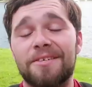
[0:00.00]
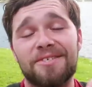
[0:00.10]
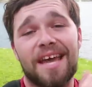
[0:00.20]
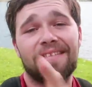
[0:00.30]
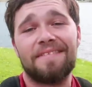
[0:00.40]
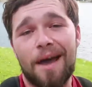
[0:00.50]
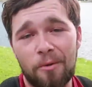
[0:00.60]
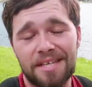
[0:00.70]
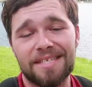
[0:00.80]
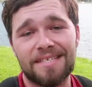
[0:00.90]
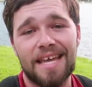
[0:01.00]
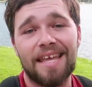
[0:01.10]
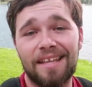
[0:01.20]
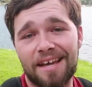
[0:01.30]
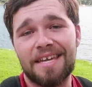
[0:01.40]
So sadly, that wasn't
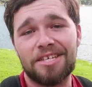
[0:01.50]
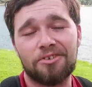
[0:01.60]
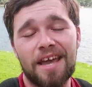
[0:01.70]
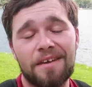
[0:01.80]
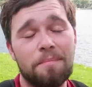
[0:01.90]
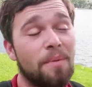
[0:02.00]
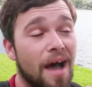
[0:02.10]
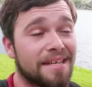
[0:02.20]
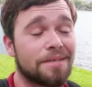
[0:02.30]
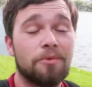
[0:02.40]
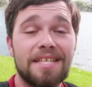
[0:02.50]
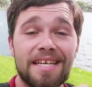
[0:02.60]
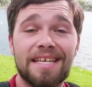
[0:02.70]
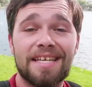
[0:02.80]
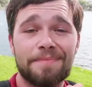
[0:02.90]
a lucky trade, but we
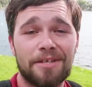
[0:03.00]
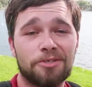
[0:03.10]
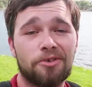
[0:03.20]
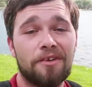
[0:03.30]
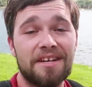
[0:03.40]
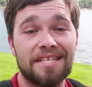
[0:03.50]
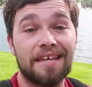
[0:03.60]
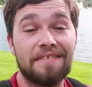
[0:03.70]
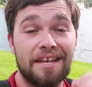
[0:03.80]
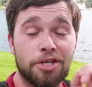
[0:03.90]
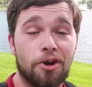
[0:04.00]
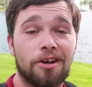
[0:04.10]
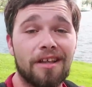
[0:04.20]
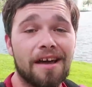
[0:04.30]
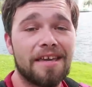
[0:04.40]
did get a special trade recently that
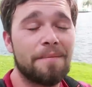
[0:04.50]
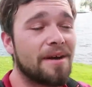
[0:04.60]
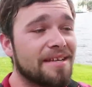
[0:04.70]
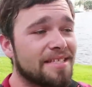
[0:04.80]
turned lucky, but